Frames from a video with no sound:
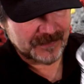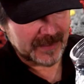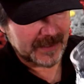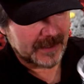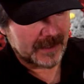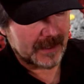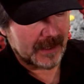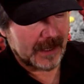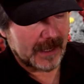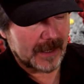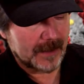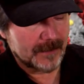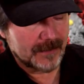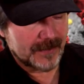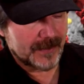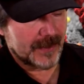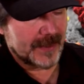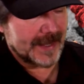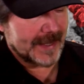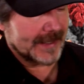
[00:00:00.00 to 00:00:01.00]
um,
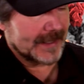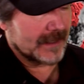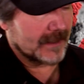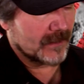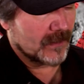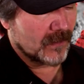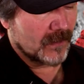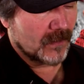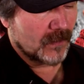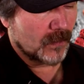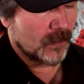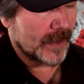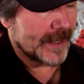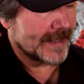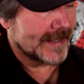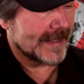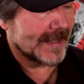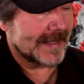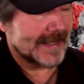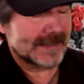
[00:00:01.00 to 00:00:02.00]
that
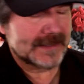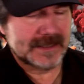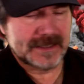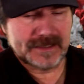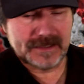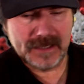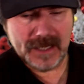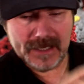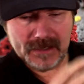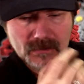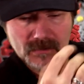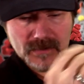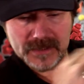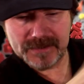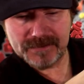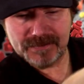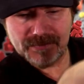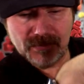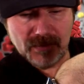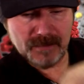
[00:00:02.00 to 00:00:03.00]
radiates not only
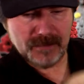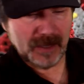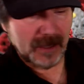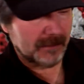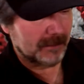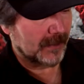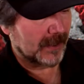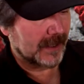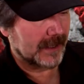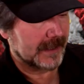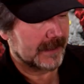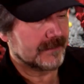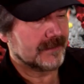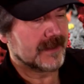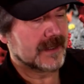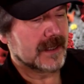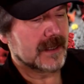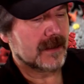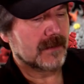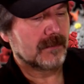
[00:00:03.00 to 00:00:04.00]
from above,
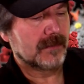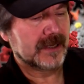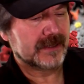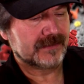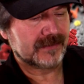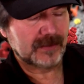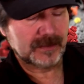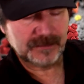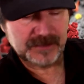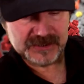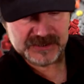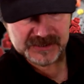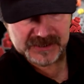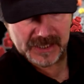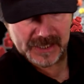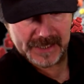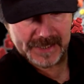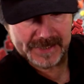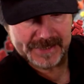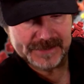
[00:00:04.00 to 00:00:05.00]
but from the
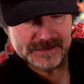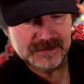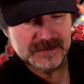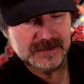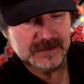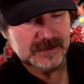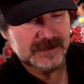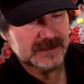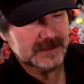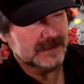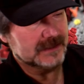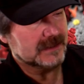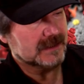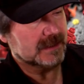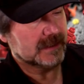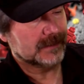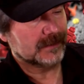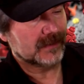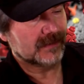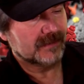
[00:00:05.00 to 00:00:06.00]
sides, so essentially
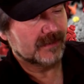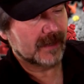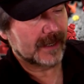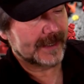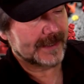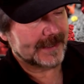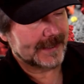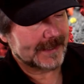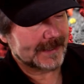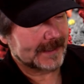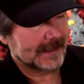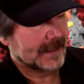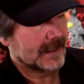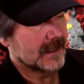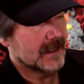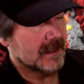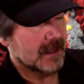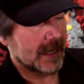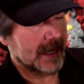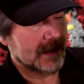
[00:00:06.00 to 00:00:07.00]
providing
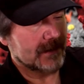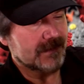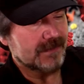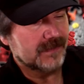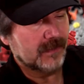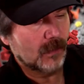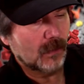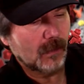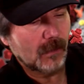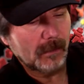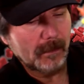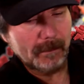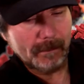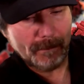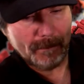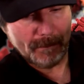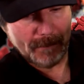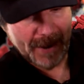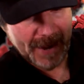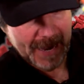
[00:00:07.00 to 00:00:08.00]
a full
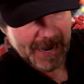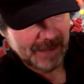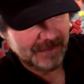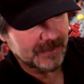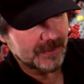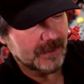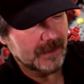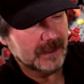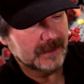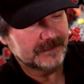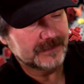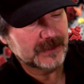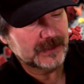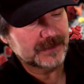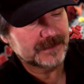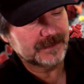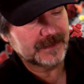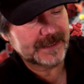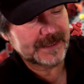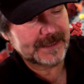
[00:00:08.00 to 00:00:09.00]
bath of U
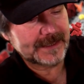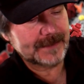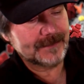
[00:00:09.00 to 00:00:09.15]
V.